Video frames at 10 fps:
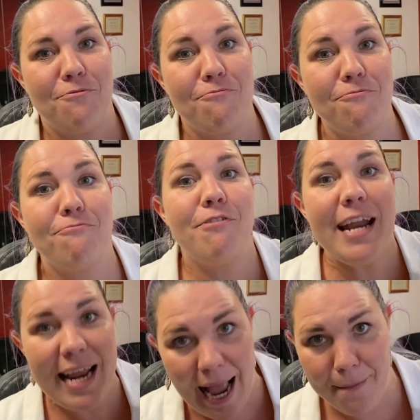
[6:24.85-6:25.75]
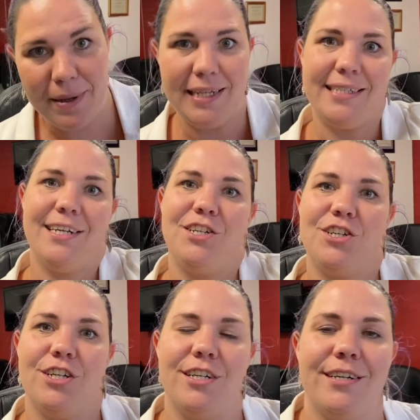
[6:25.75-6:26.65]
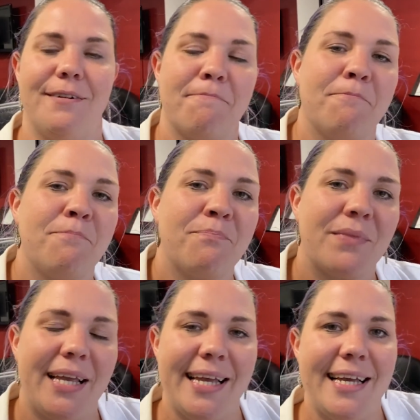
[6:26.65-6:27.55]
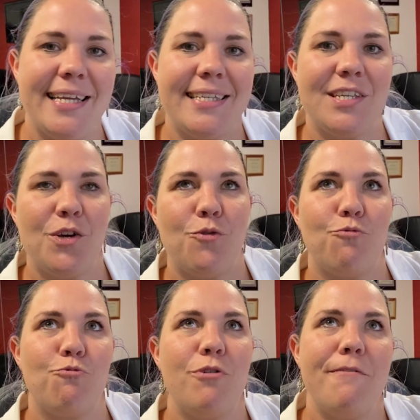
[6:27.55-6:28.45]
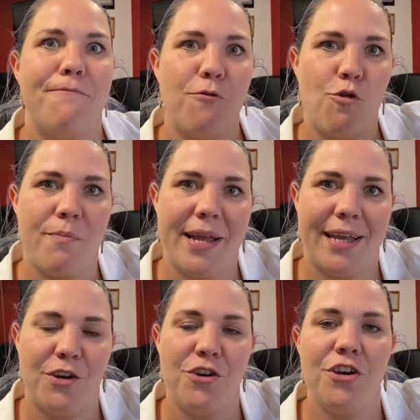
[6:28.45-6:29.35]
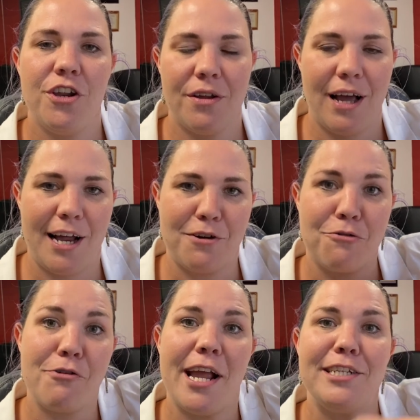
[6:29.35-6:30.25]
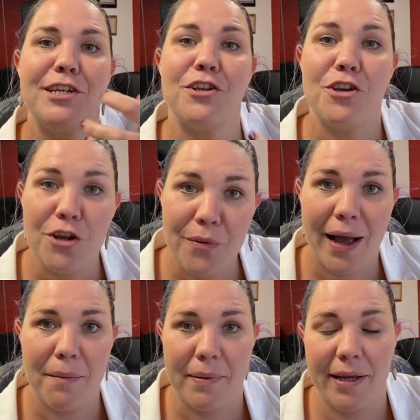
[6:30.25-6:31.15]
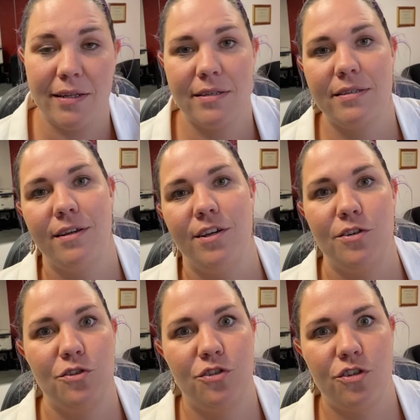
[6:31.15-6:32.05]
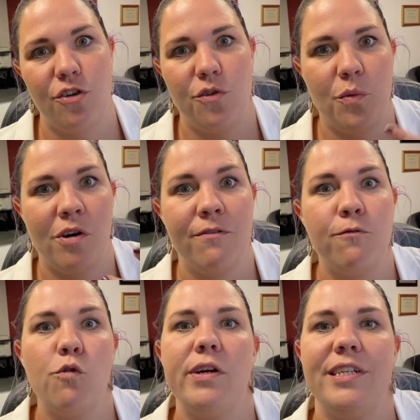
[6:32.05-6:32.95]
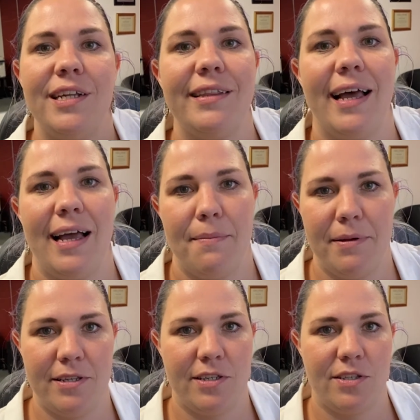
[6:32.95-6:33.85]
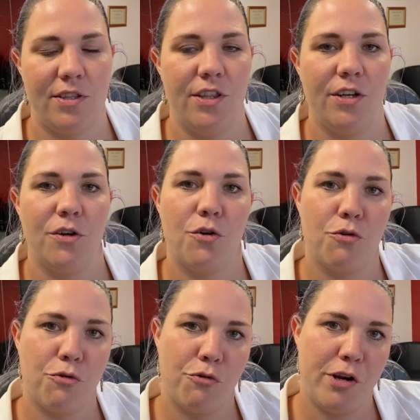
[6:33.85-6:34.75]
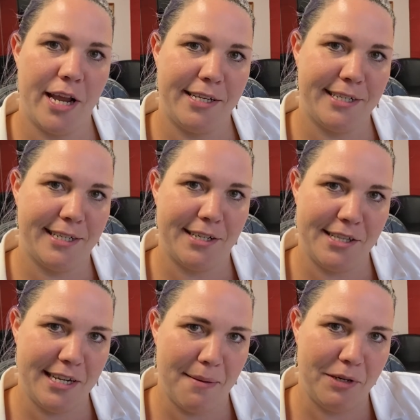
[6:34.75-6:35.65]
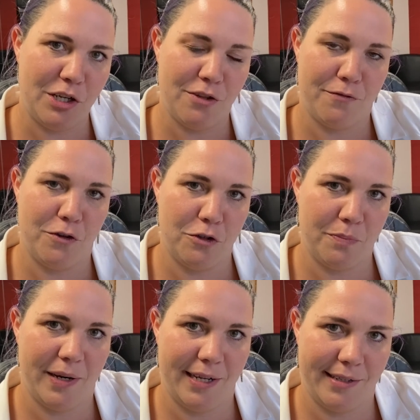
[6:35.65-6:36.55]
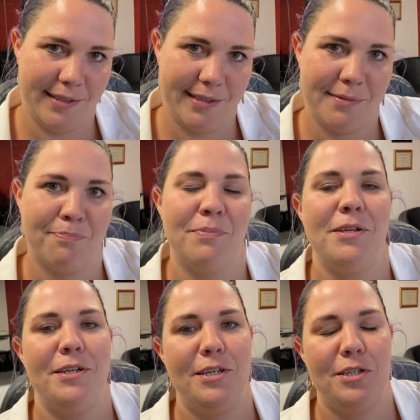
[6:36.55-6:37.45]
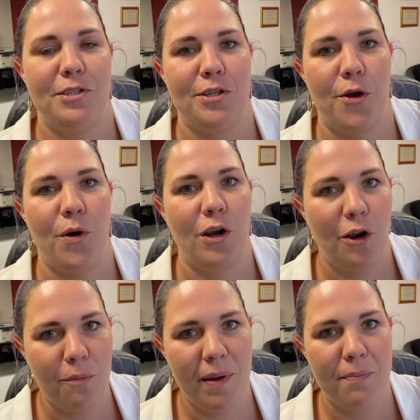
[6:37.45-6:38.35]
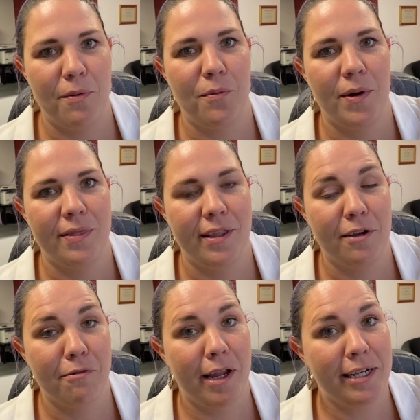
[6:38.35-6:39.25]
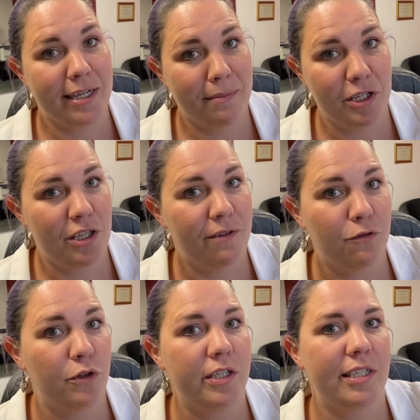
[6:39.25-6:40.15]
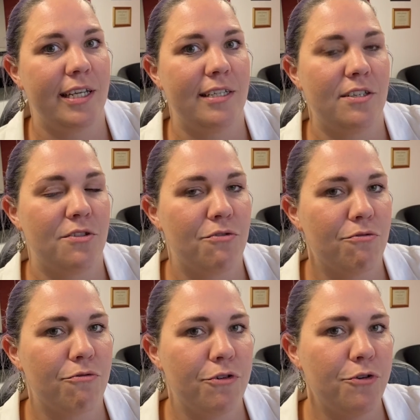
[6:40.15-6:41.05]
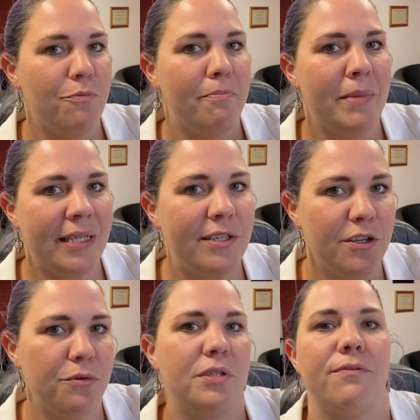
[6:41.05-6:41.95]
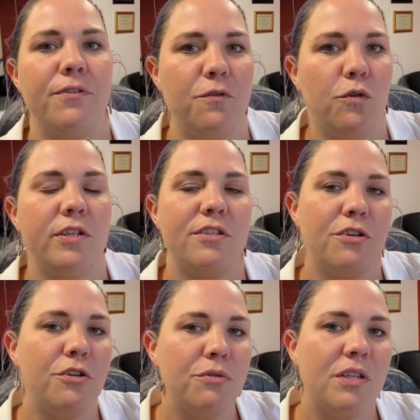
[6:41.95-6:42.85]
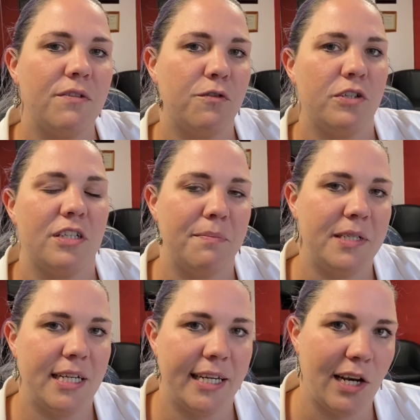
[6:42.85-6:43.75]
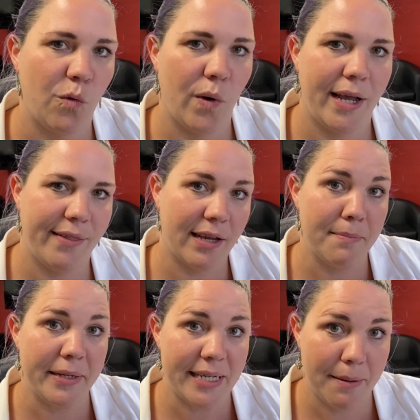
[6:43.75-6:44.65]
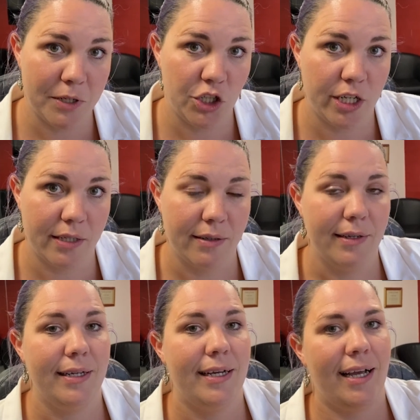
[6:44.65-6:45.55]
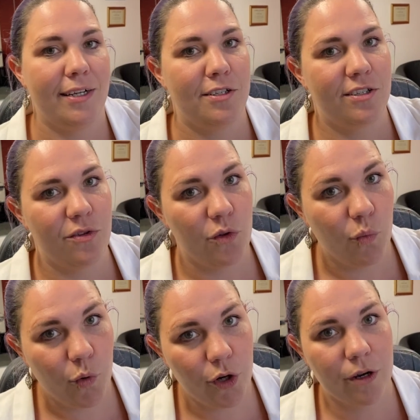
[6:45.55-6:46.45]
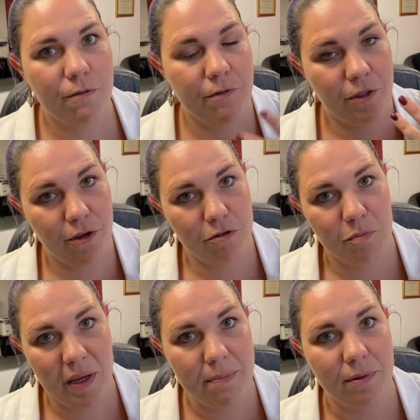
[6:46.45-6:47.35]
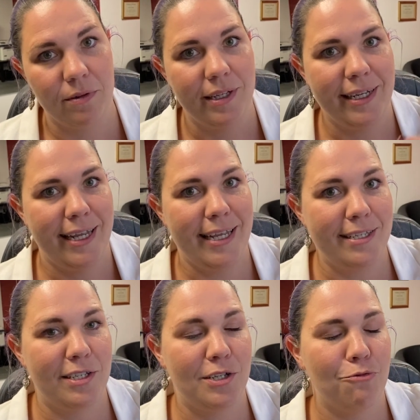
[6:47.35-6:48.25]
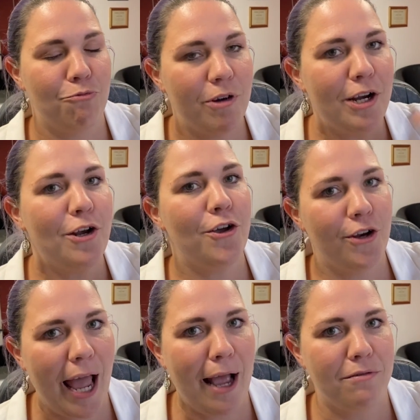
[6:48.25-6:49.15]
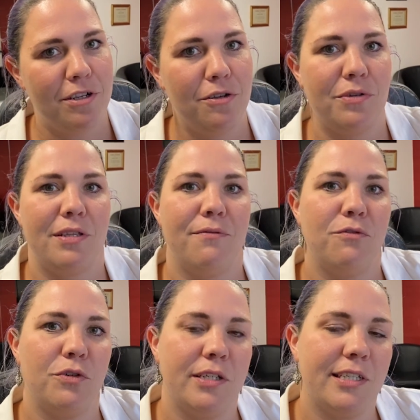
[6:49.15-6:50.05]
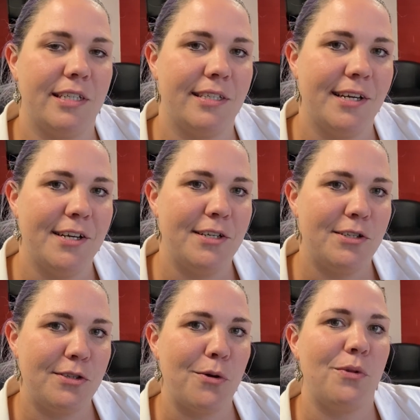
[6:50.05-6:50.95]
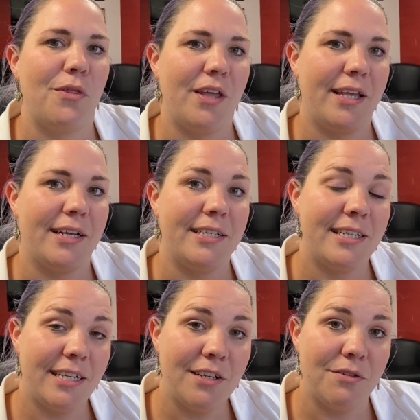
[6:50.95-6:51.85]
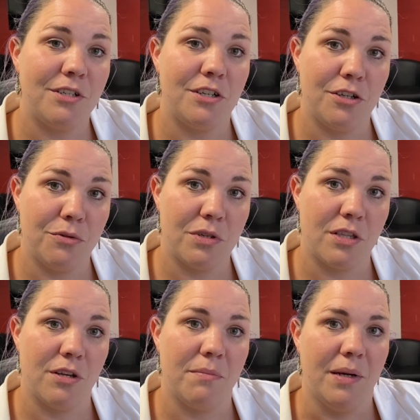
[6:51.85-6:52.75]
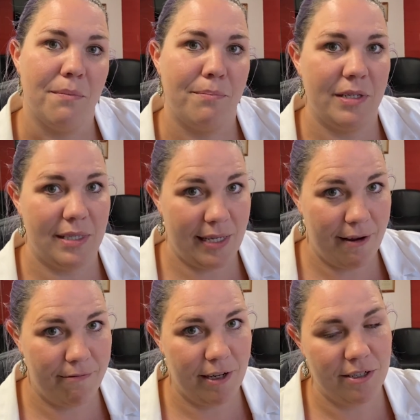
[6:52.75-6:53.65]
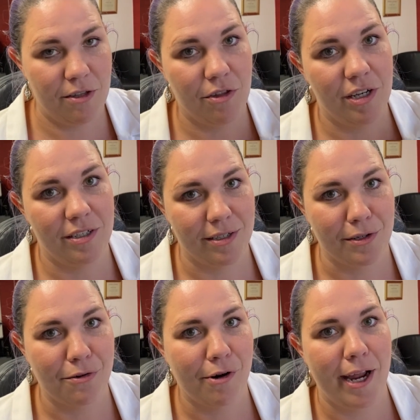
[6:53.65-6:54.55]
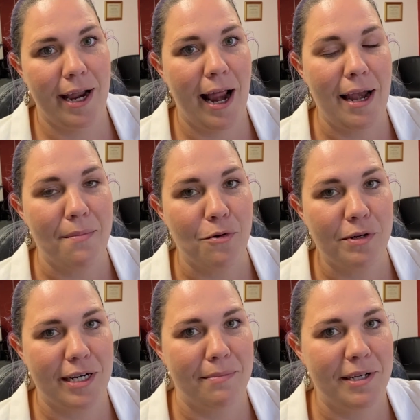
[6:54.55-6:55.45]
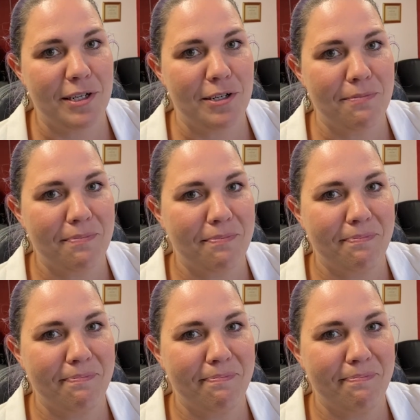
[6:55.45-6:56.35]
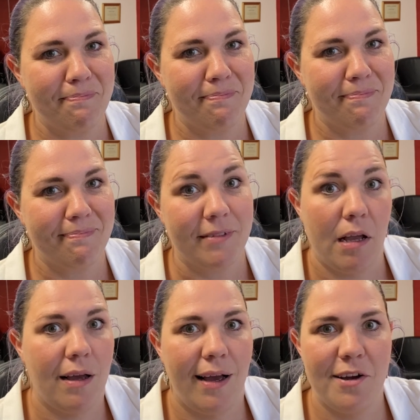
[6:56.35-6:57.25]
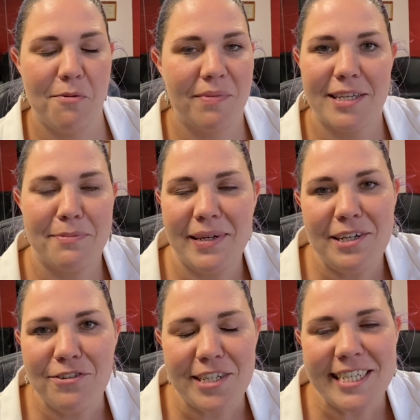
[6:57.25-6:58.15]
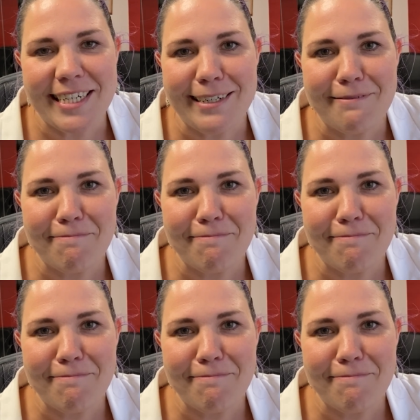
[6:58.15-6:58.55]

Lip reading: Rehabilitation is reforming and creating new habits so that we're avoiding the habits that created the damage in the first place. So a lot of people, when they create damage in their voice, it's through misuse of the voice, so using the voice in a particular way that can be damaging. And so the work for those people is to relearn how to use their voices so that they continue to use them, but safely, so that it doesn't create any more damage. I hope that's been interesting.